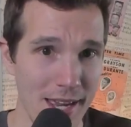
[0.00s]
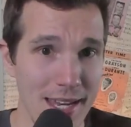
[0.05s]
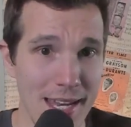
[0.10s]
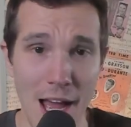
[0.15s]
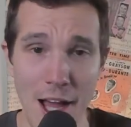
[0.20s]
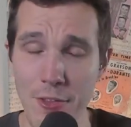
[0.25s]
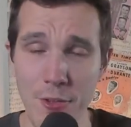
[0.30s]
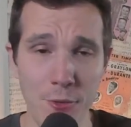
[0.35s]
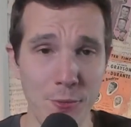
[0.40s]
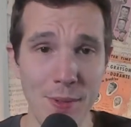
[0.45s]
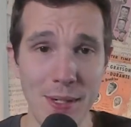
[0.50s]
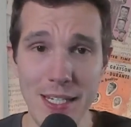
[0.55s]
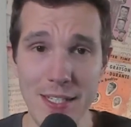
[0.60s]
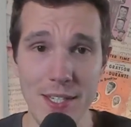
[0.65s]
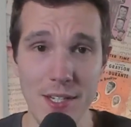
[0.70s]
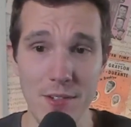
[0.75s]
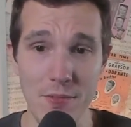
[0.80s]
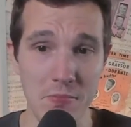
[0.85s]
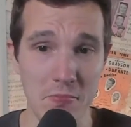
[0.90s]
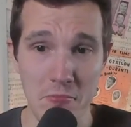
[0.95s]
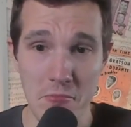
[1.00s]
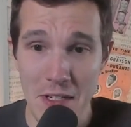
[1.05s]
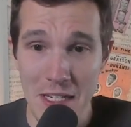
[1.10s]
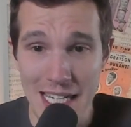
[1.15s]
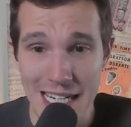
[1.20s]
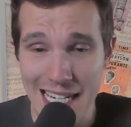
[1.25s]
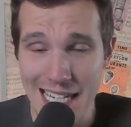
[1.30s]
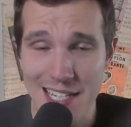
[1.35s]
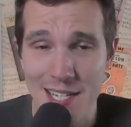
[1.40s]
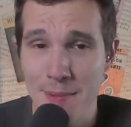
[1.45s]
Now, the reason,
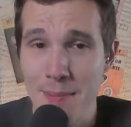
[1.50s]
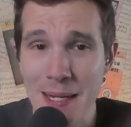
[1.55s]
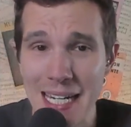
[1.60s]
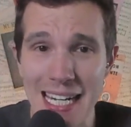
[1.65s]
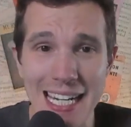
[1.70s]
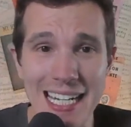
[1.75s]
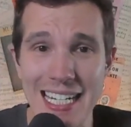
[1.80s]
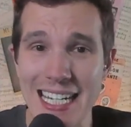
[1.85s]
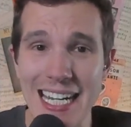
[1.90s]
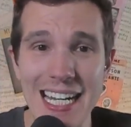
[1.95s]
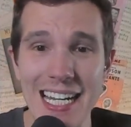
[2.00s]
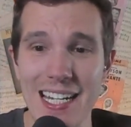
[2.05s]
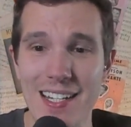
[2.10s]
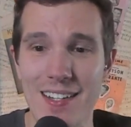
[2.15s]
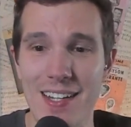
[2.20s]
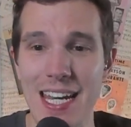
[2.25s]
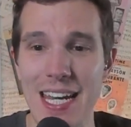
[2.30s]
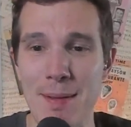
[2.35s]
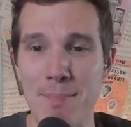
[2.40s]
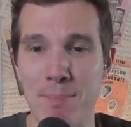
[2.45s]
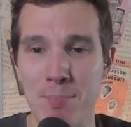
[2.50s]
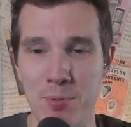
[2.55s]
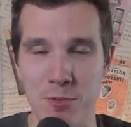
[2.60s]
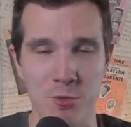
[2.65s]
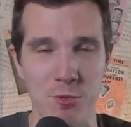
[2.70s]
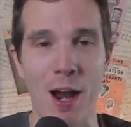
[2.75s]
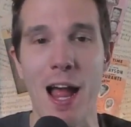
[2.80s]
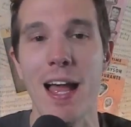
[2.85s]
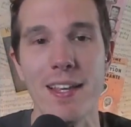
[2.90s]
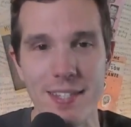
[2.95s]
to me, he didn't
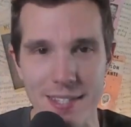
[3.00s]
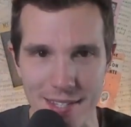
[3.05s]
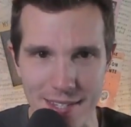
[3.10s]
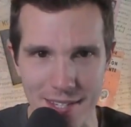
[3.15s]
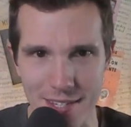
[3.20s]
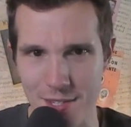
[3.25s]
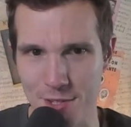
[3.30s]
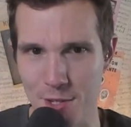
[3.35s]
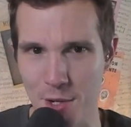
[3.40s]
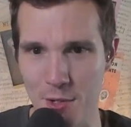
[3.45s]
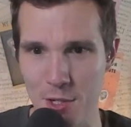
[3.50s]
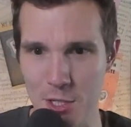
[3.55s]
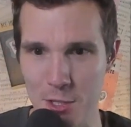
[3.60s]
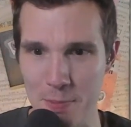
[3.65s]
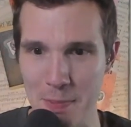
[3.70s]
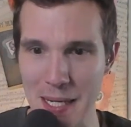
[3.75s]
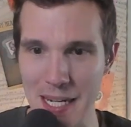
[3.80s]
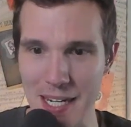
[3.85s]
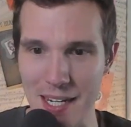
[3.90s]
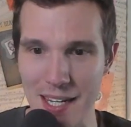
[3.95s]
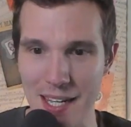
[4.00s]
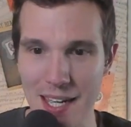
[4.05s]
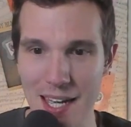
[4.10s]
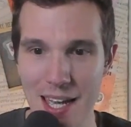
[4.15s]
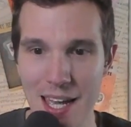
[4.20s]
impress, so to speak,